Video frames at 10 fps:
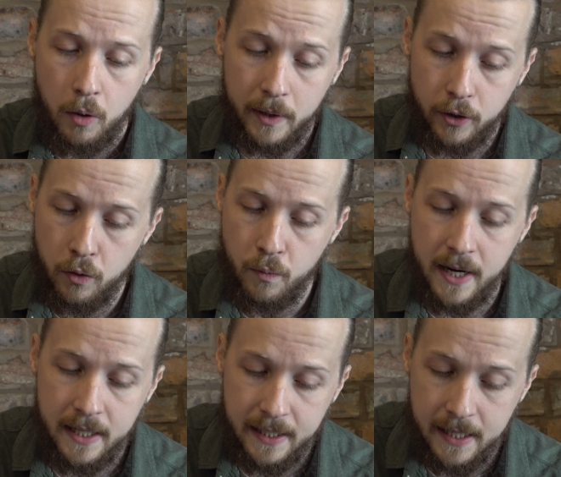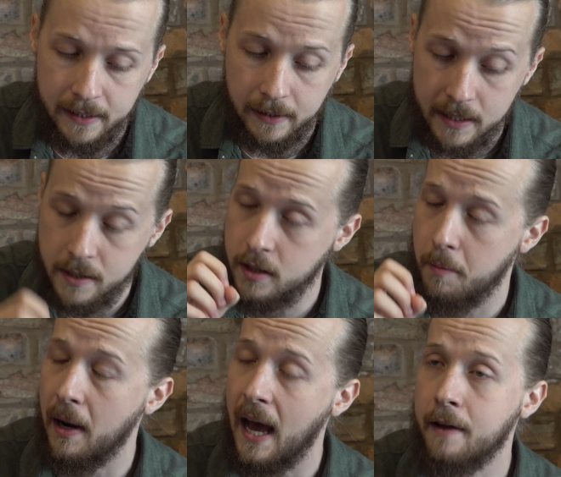we do read here that this is
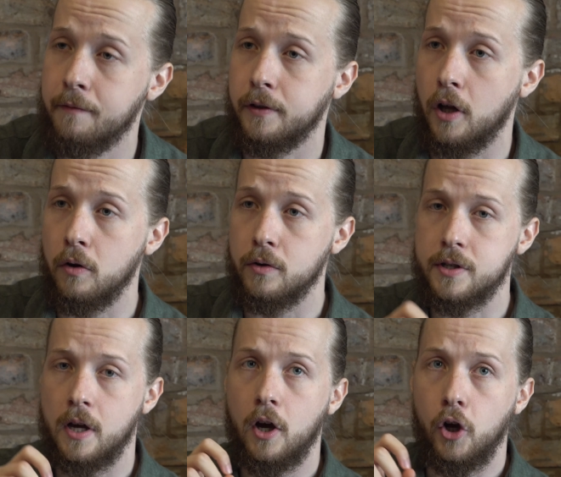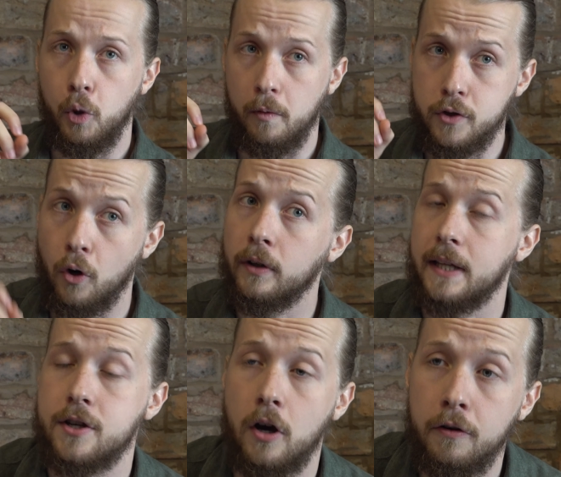applying for those who have took
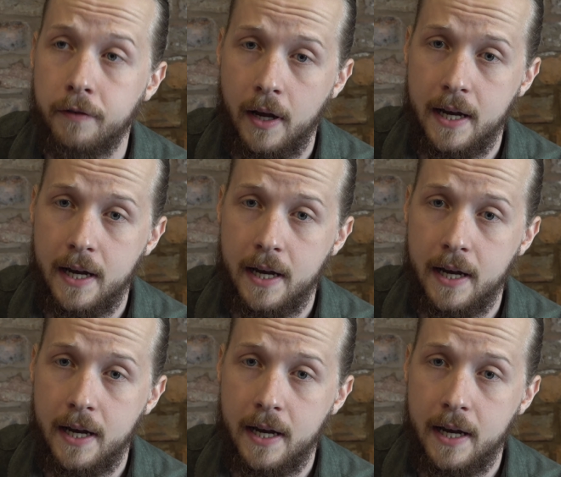this oath,